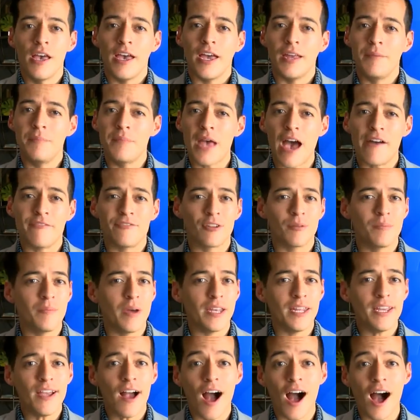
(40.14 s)
And after
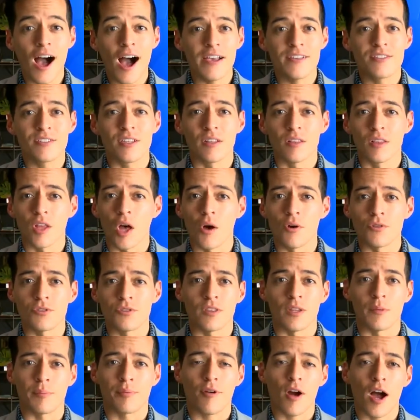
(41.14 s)
many highs and lows
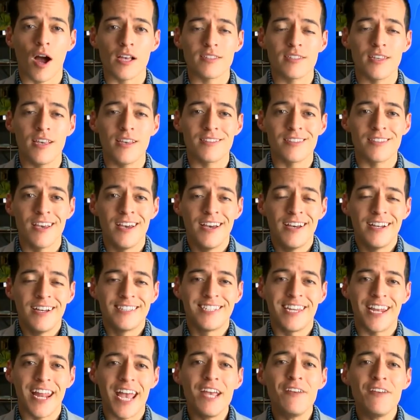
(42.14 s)
in the process,
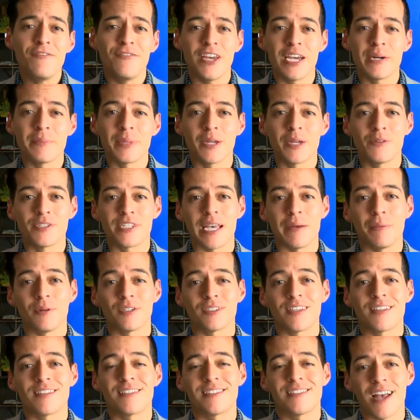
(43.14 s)
today family was able
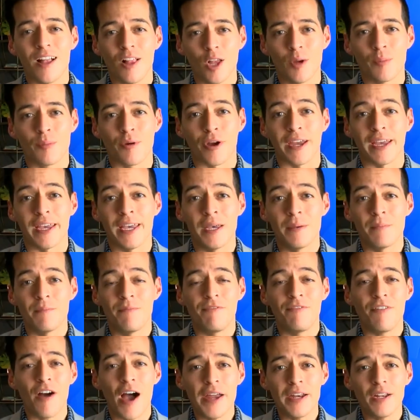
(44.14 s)
to celebrate him
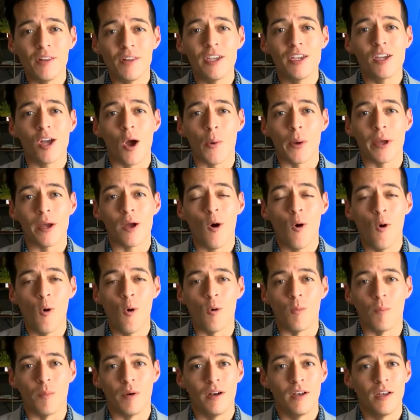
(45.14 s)
finally going
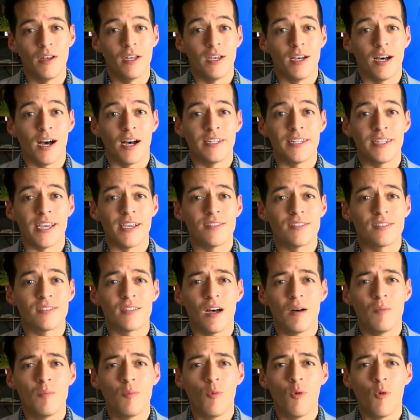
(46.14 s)
home, a day
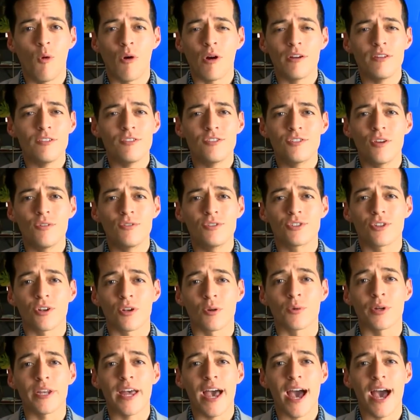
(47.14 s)
some weren't so sure would